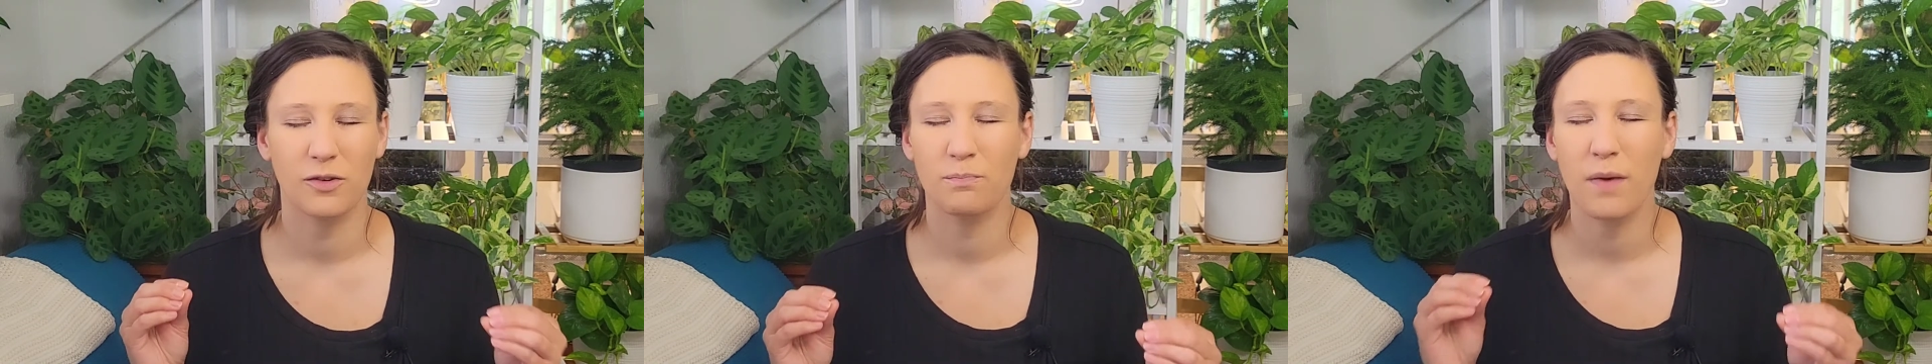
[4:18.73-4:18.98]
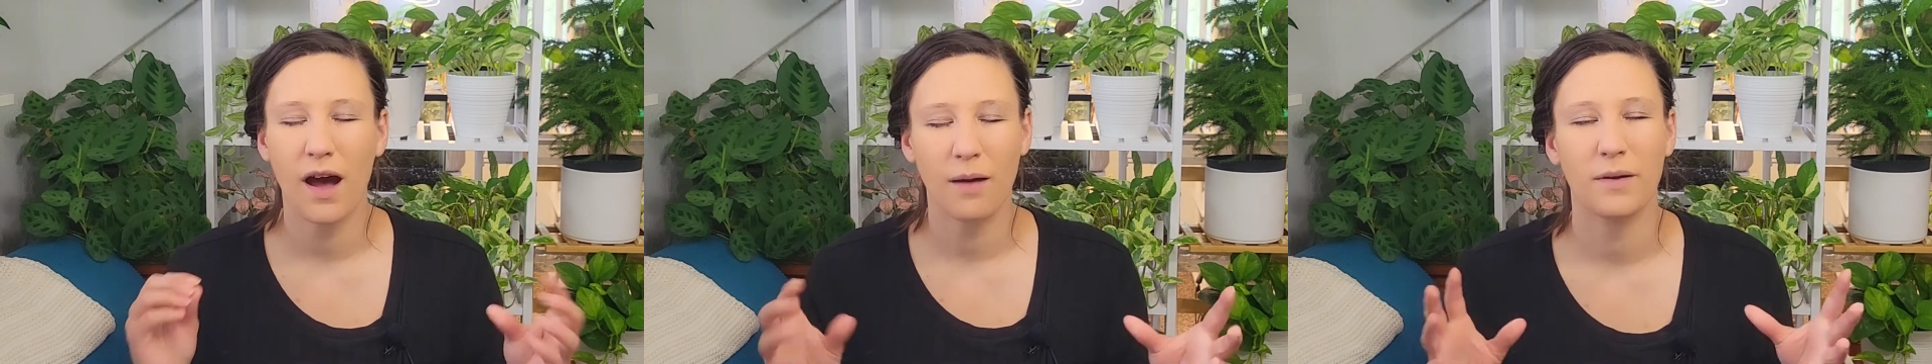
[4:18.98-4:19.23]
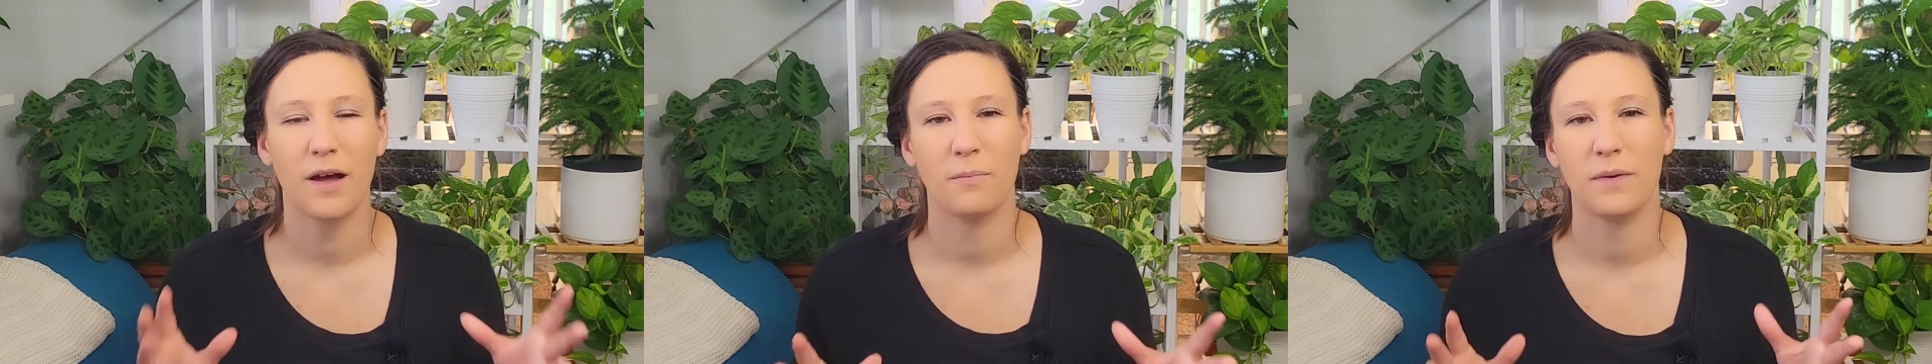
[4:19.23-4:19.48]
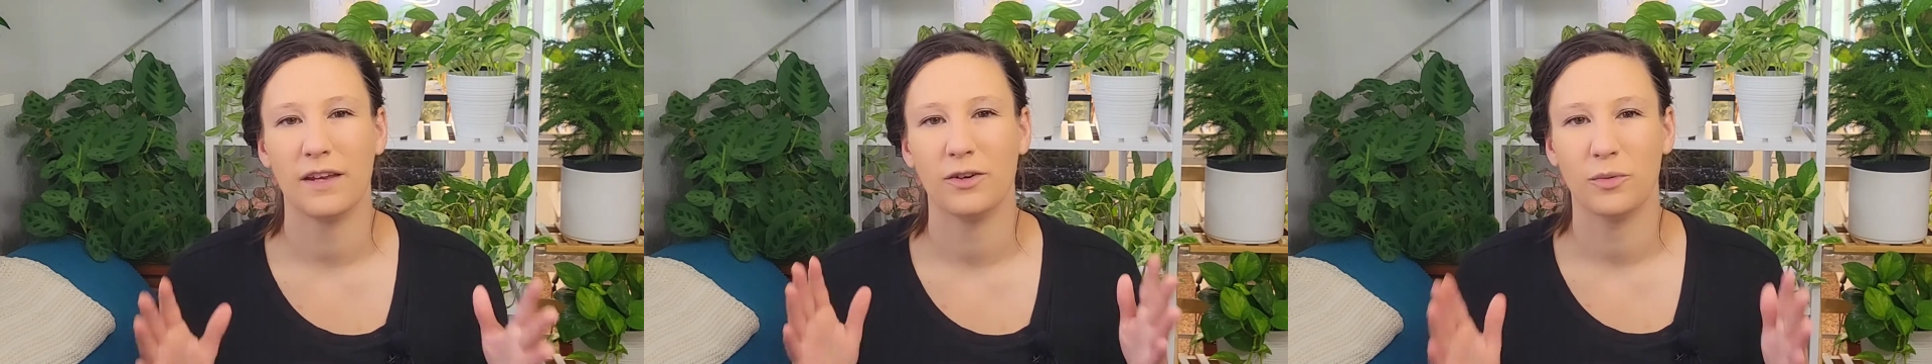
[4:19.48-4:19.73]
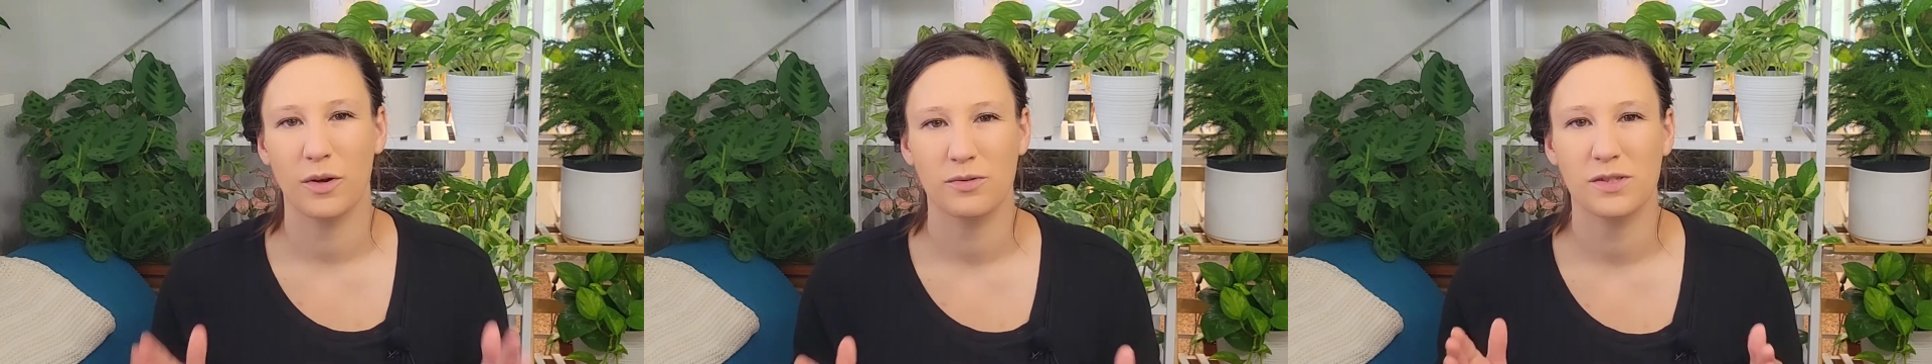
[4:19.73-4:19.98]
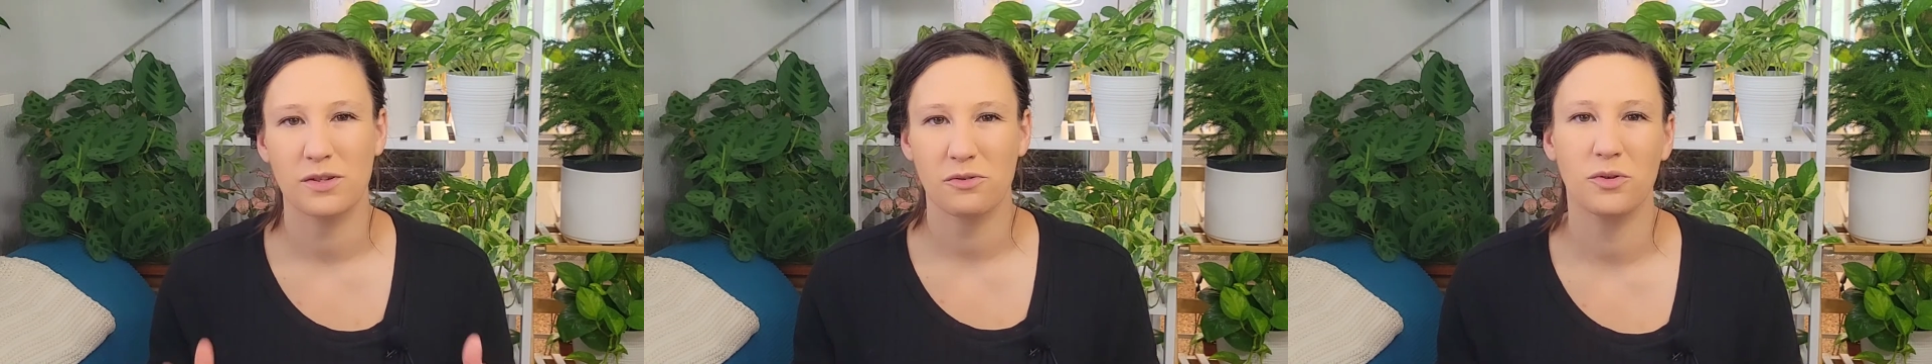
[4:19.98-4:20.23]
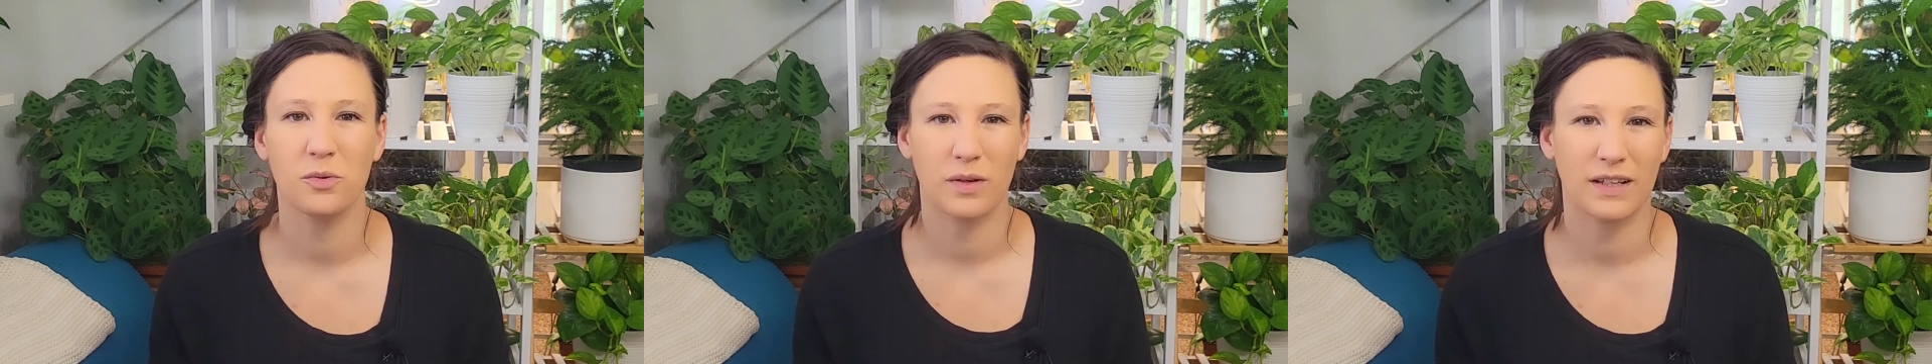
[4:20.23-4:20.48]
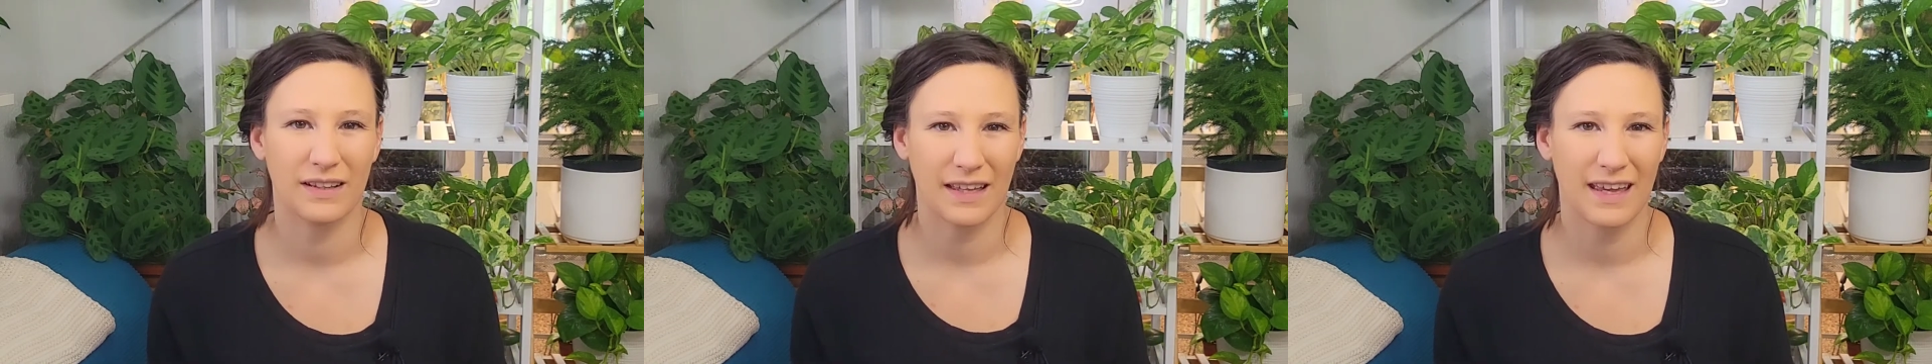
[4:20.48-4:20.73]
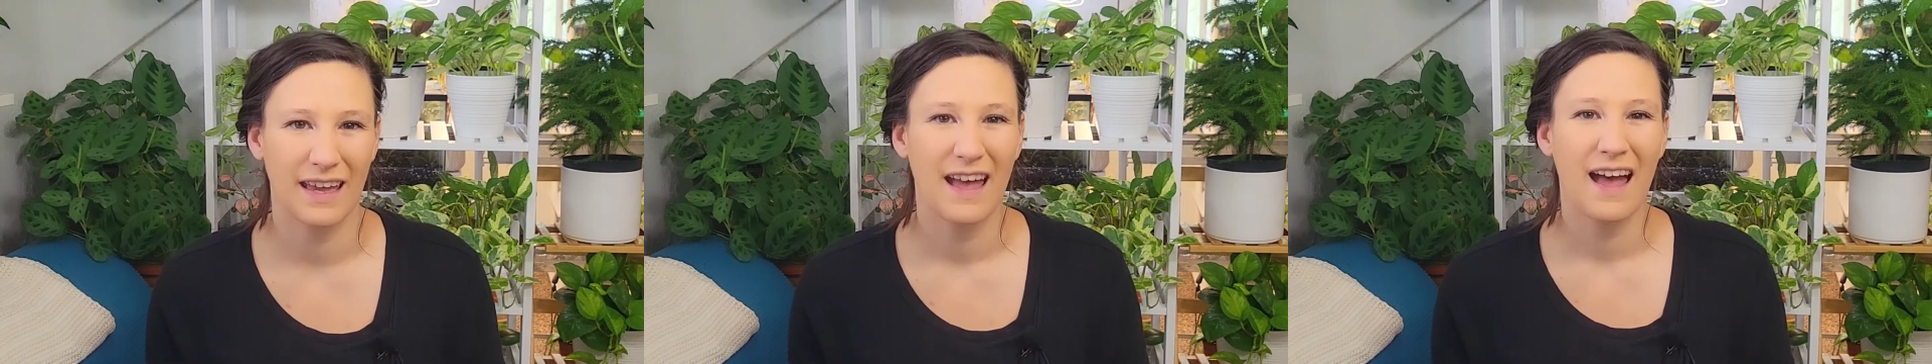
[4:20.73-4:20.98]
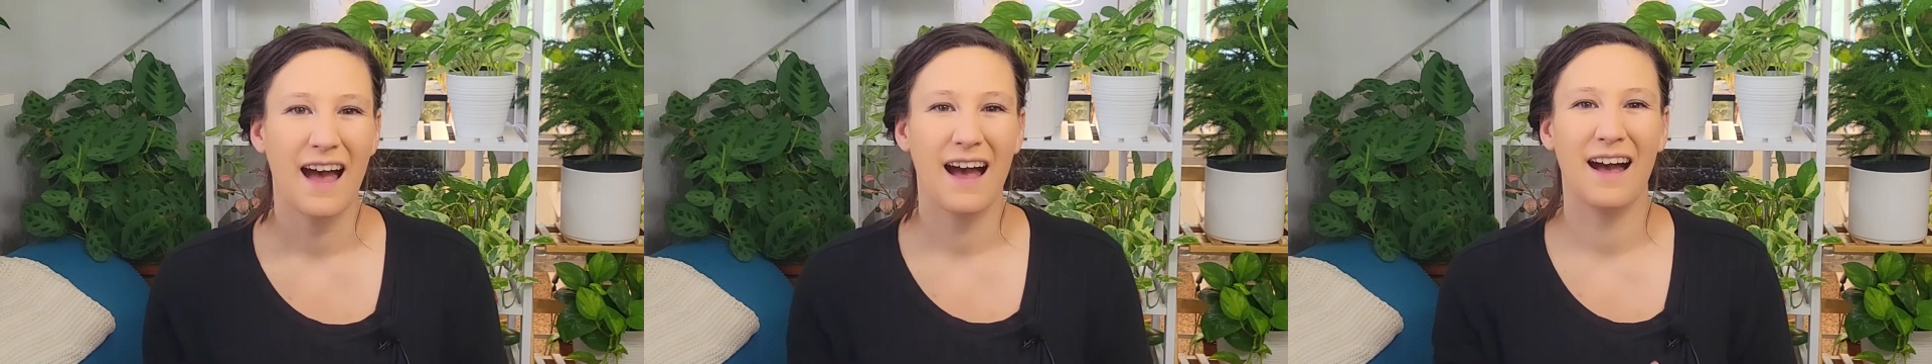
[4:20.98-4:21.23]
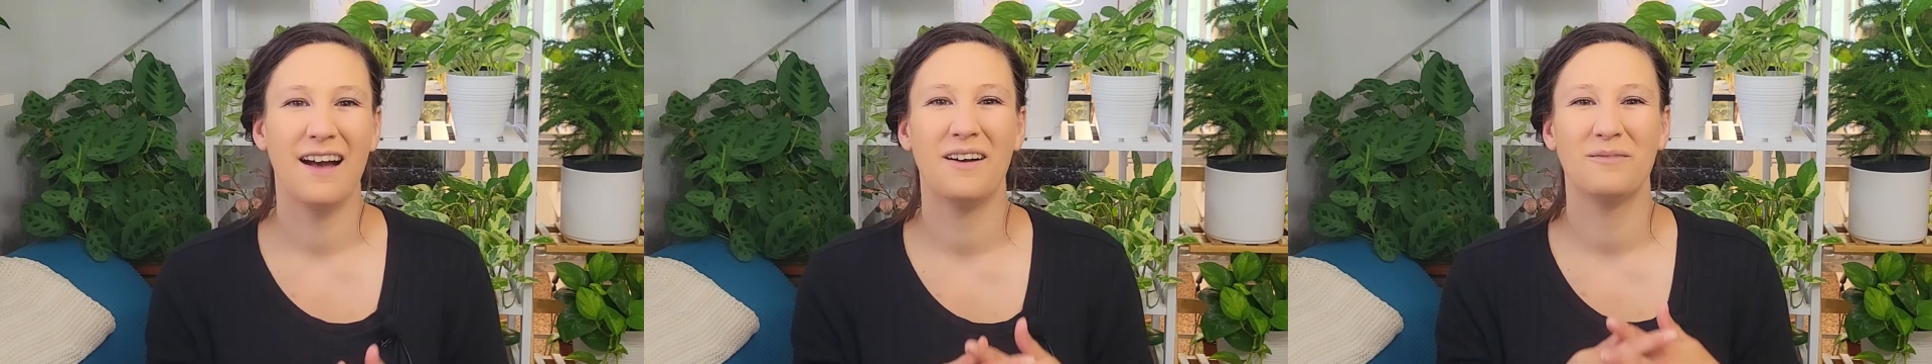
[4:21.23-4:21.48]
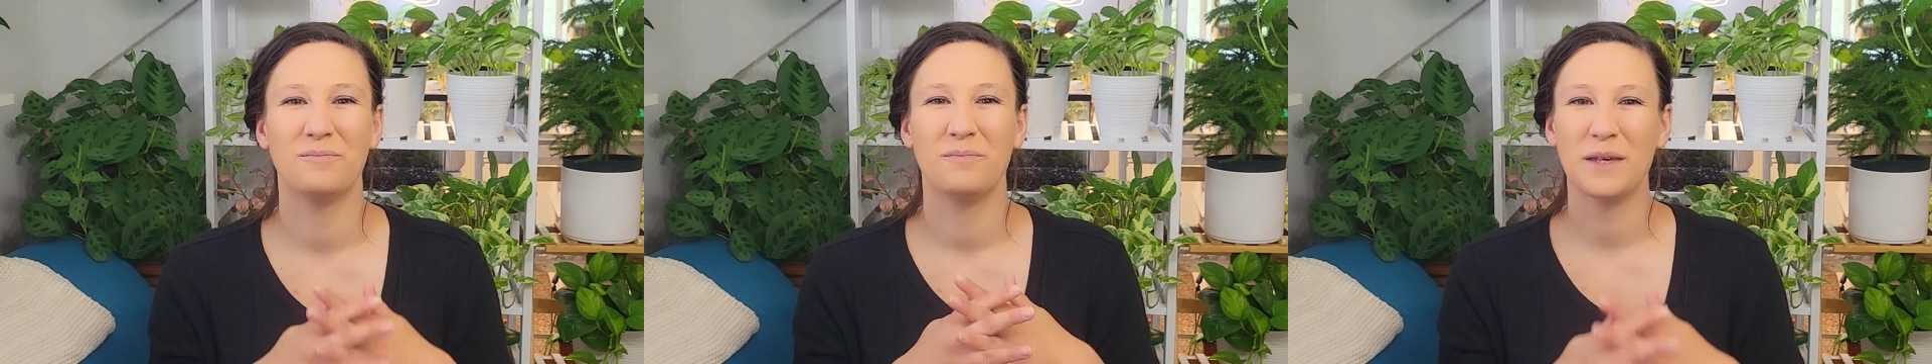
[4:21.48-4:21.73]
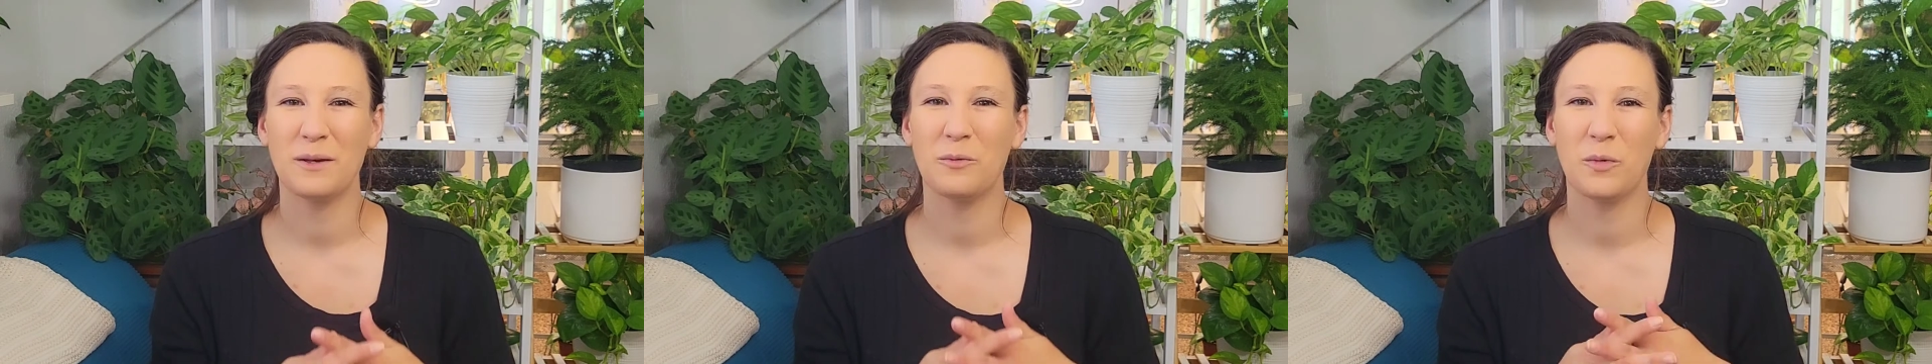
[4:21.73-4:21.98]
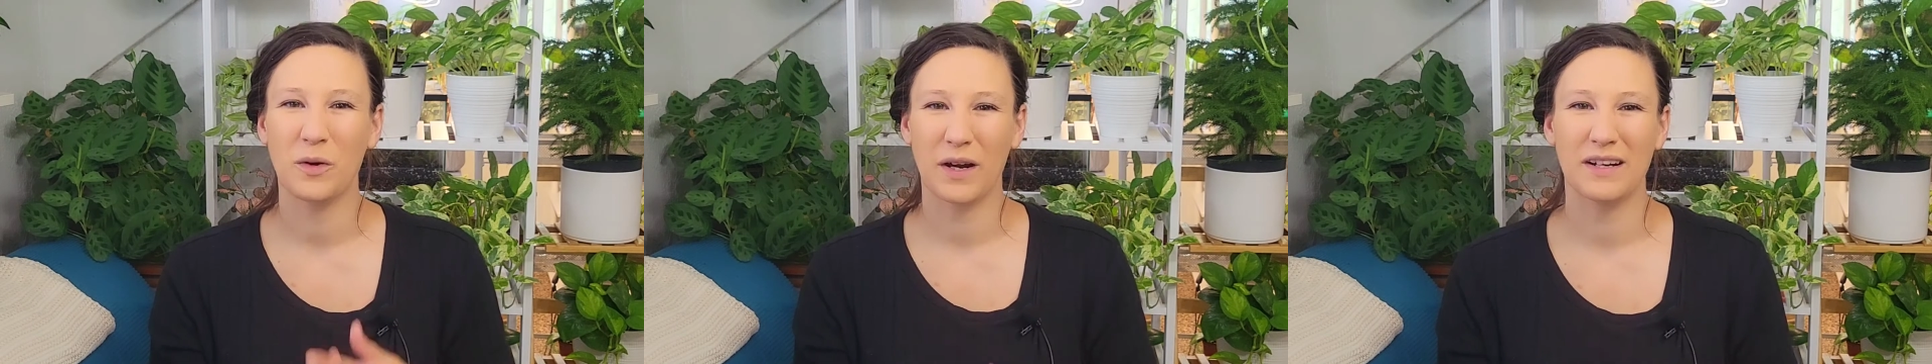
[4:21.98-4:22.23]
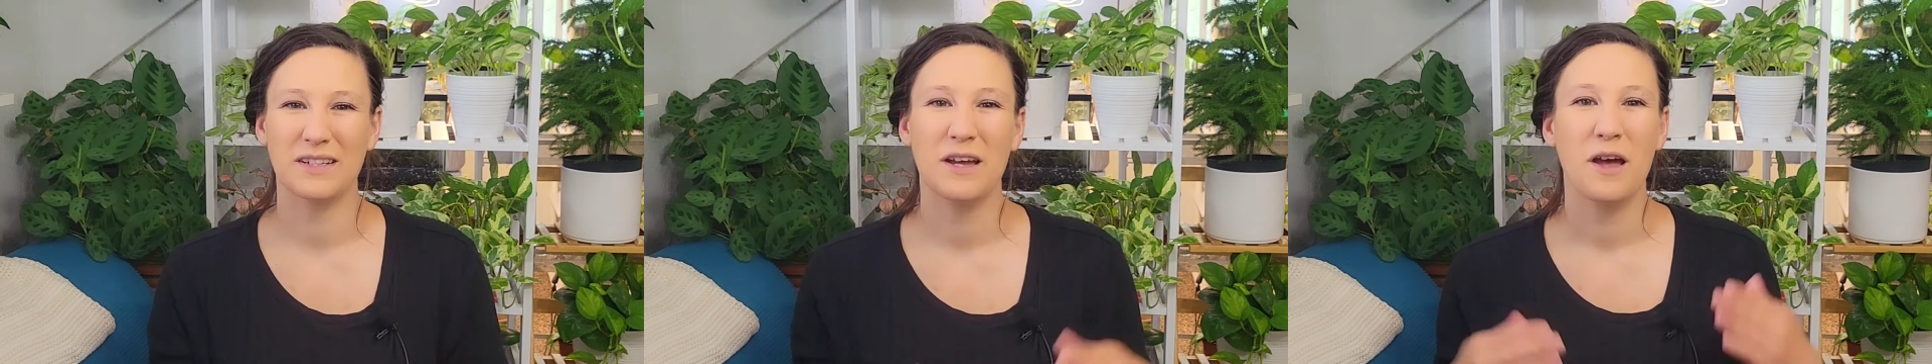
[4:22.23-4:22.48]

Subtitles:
pop up and grow so quickly. Be warned.